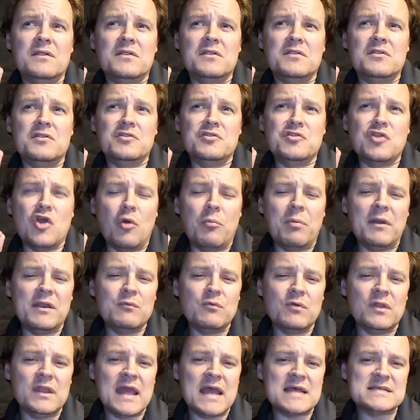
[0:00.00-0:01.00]
nobody
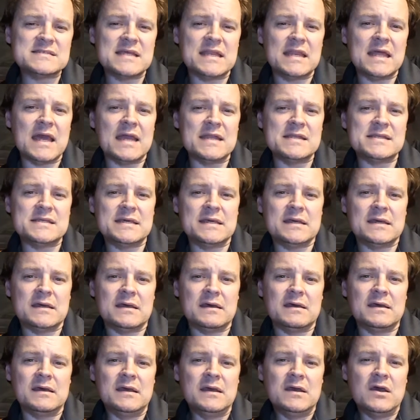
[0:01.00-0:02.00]
really has any
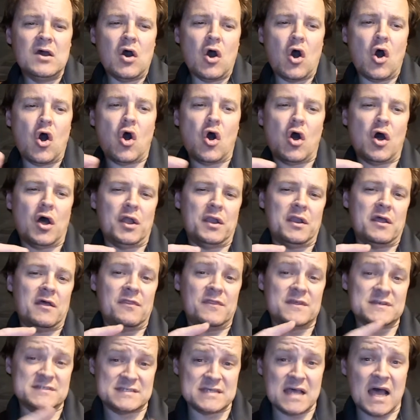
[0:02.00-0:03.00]
idea on
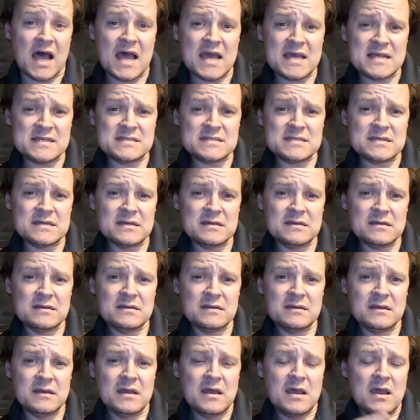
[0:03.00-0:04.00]
the size,
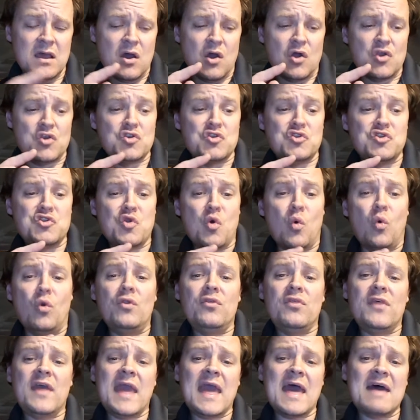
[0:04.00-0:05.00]
nor do
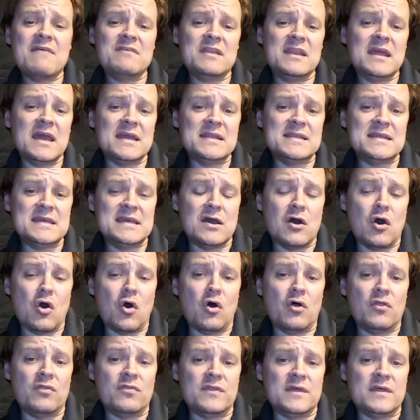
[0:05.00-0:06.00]
they have any idea on